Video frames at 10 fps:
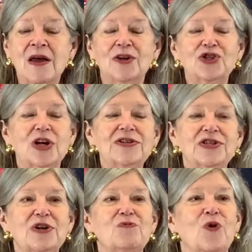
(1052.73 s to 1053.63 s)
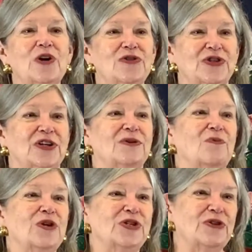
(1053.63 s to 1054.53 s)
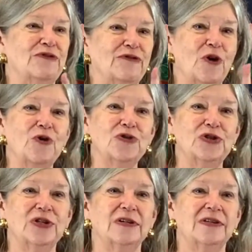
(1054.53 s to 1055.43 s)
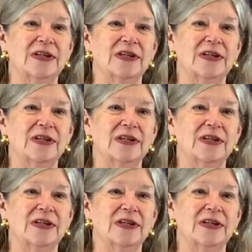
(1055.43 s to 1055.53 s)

Justin Wilson was the first